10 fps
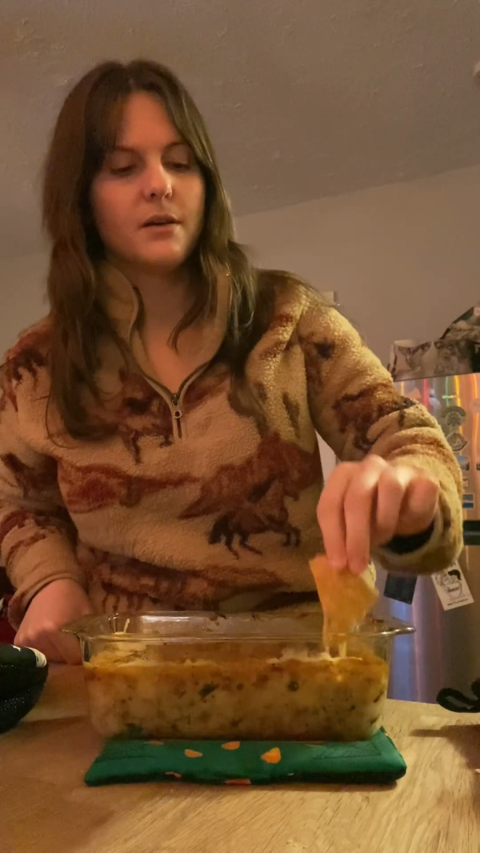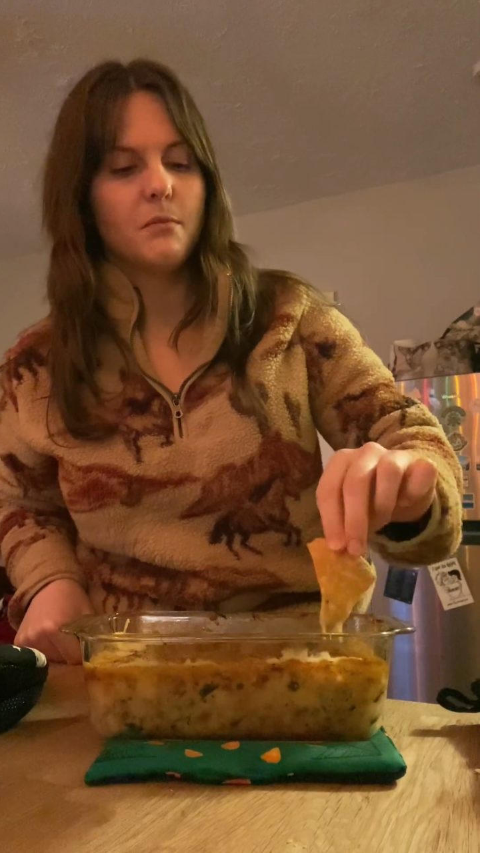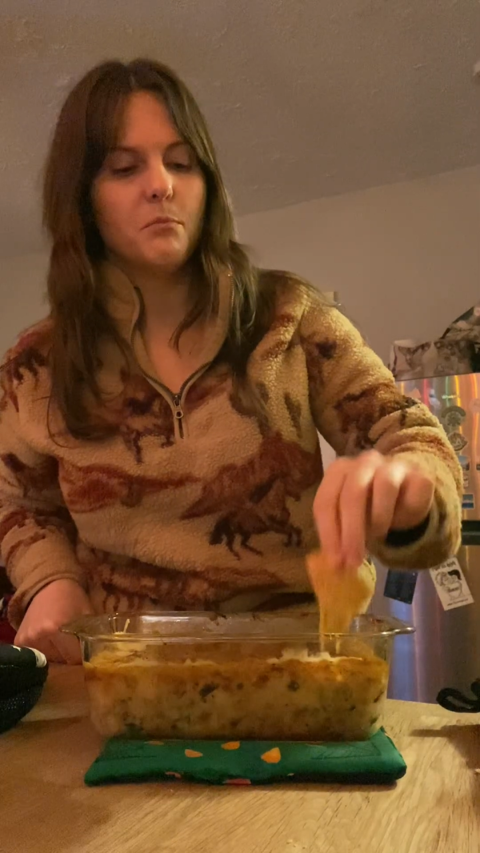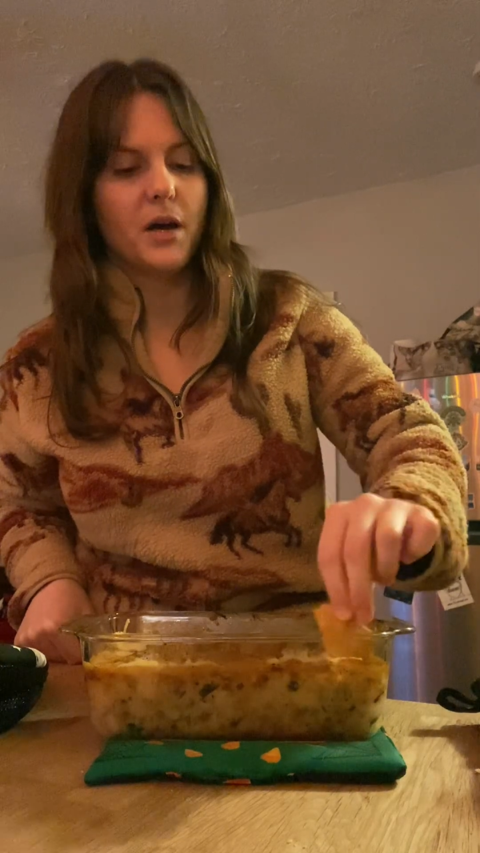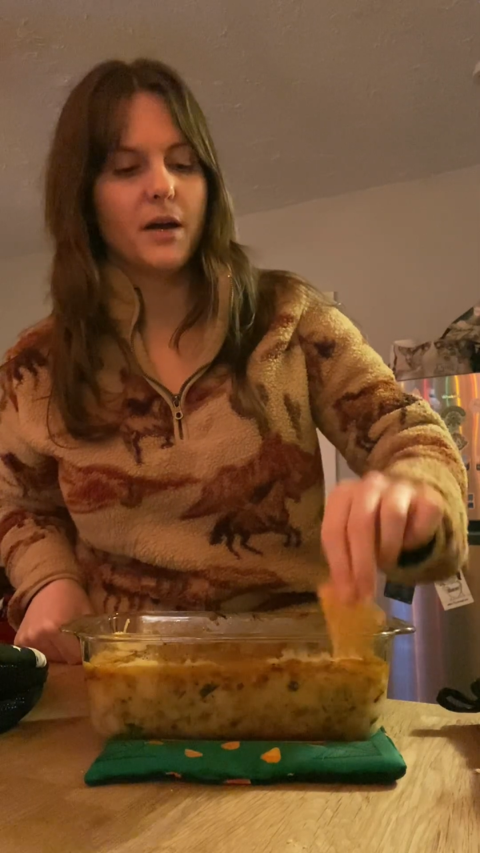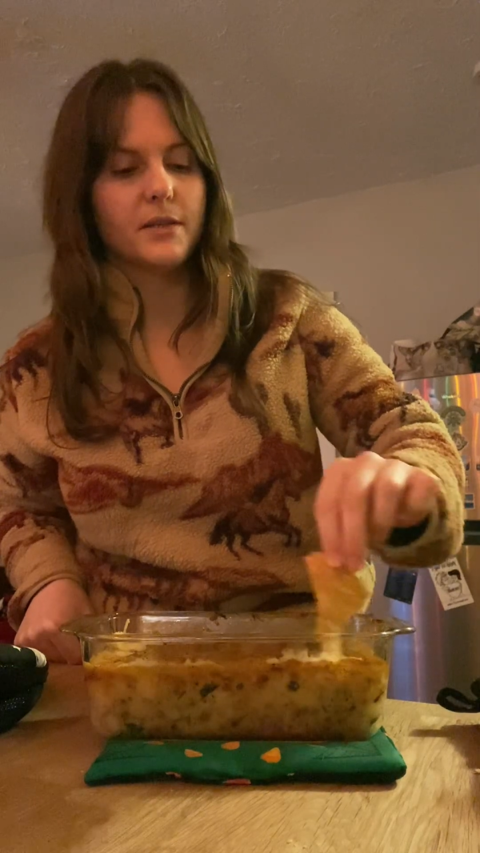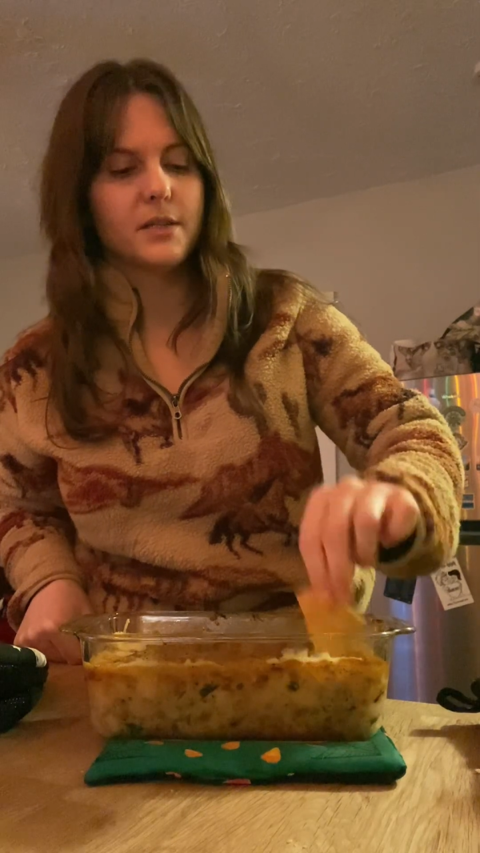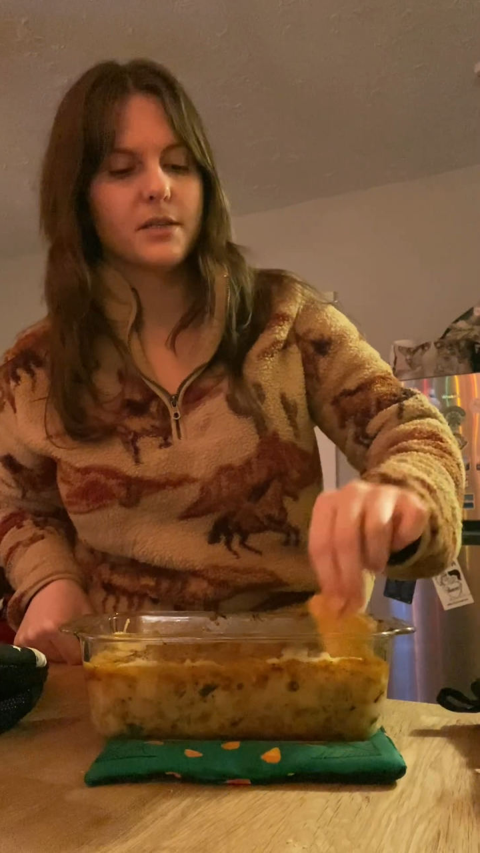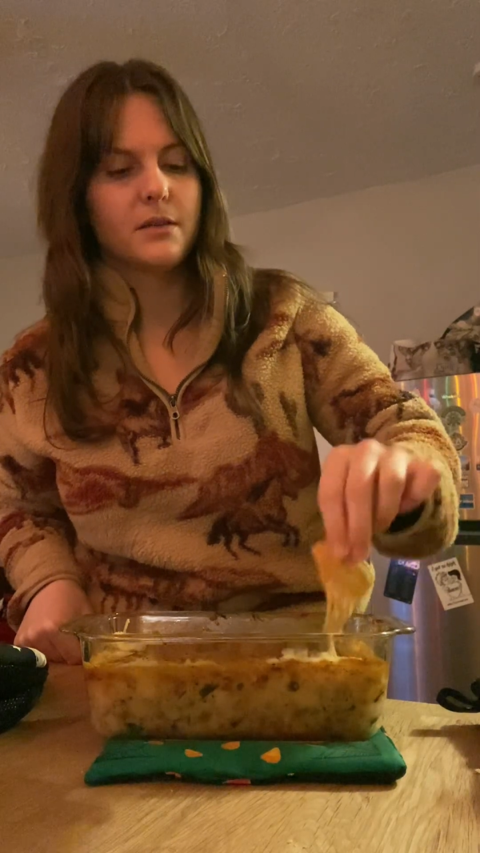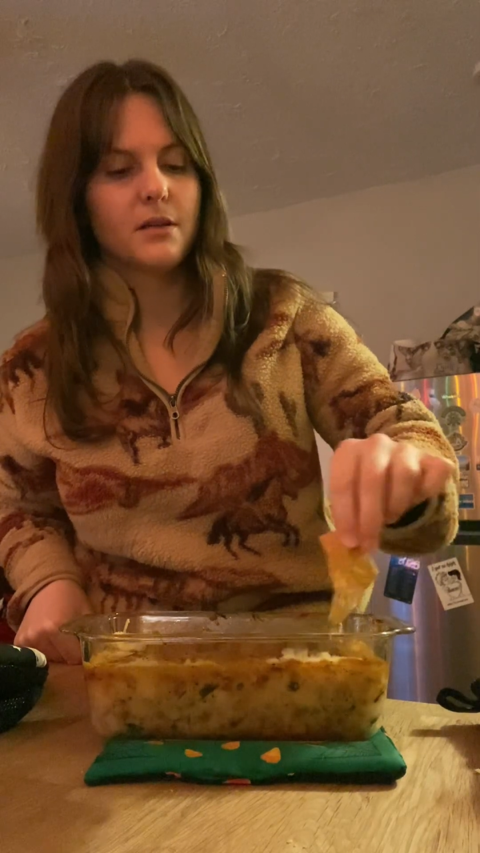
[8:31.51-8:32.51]
but
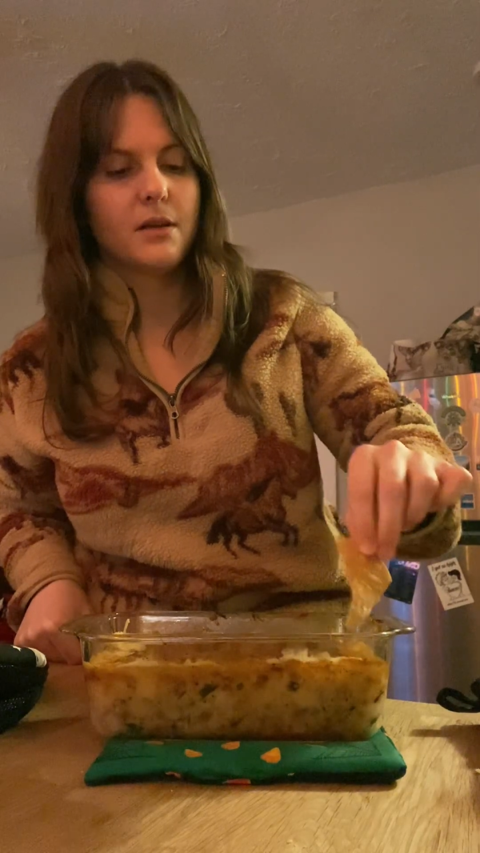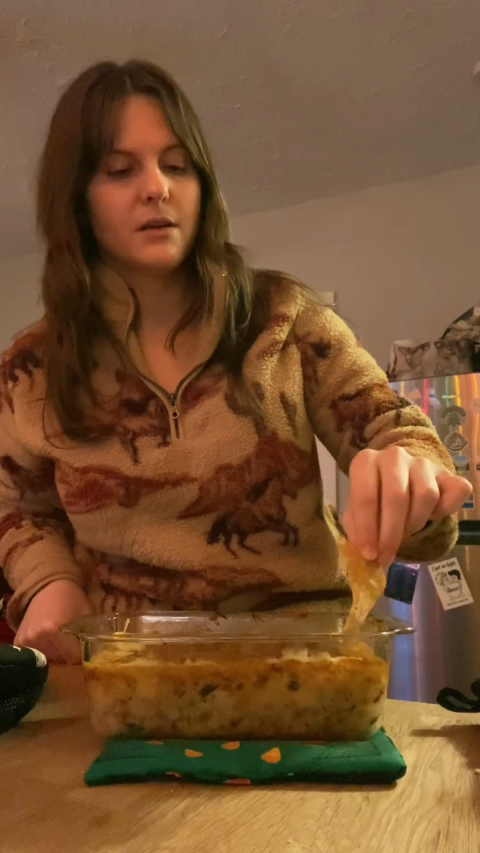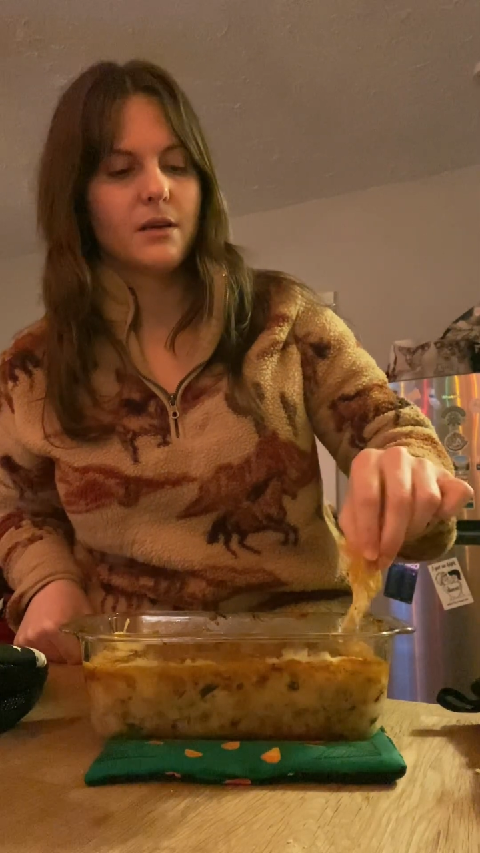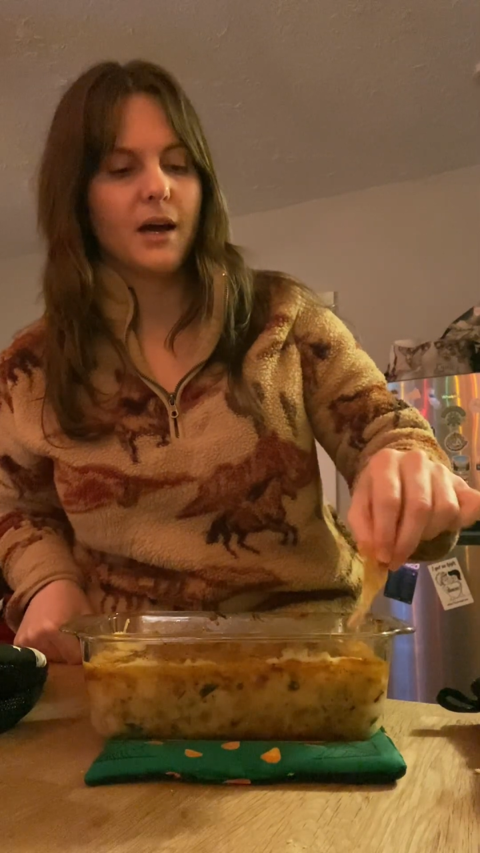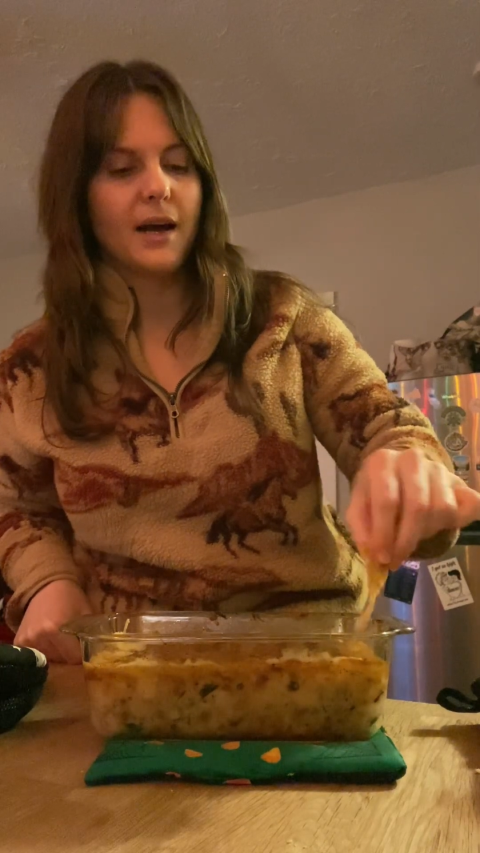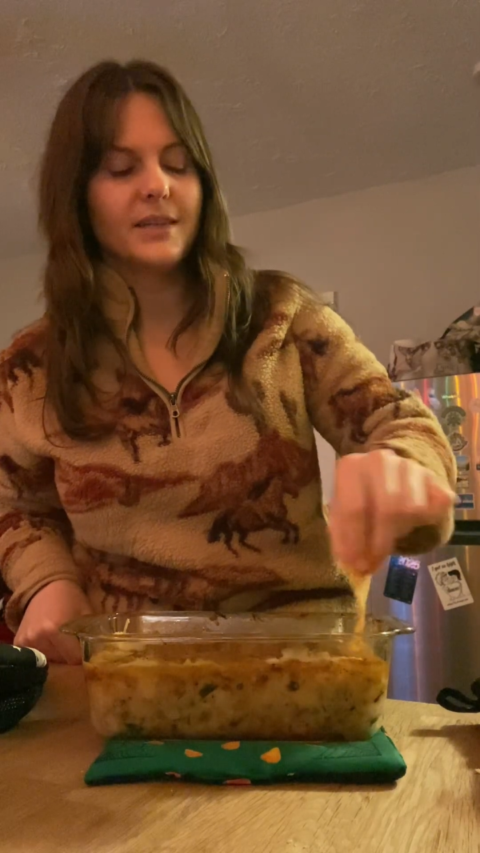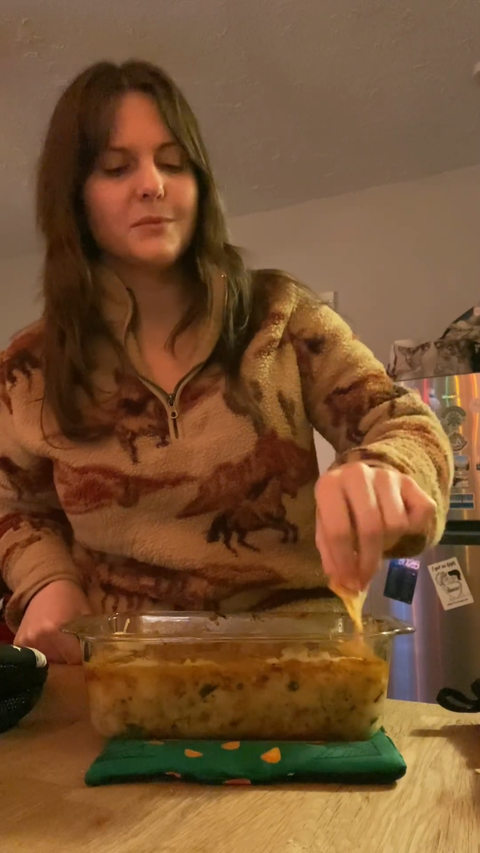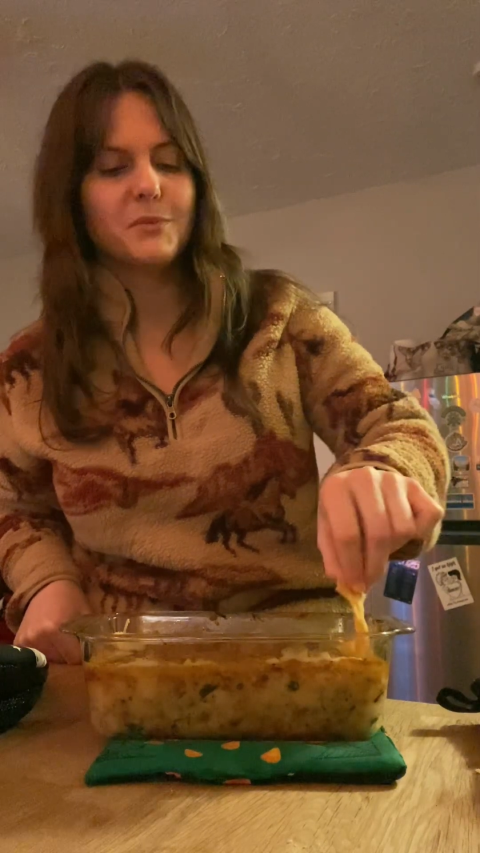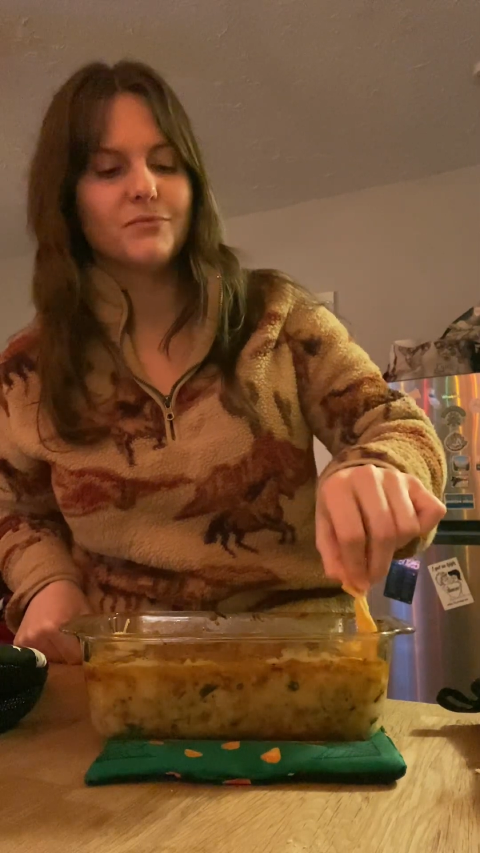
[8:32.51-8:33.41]
I guess I'm